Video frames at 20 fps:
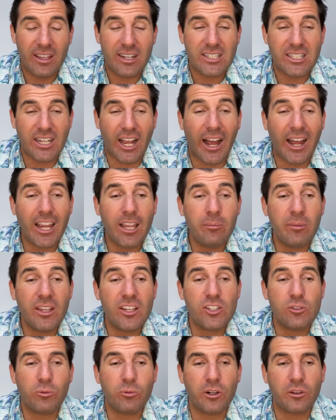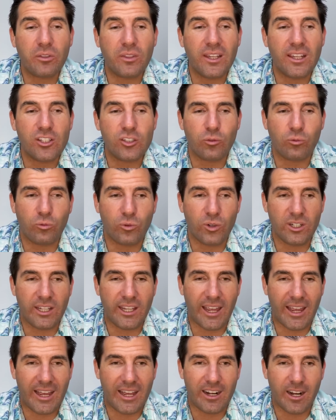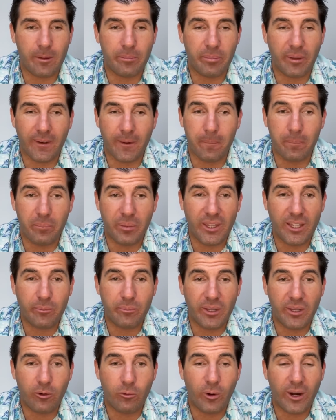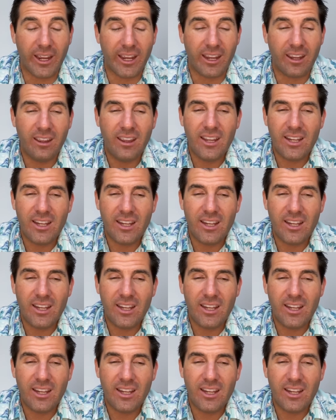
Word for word: Time is where things really add up in a big, big way,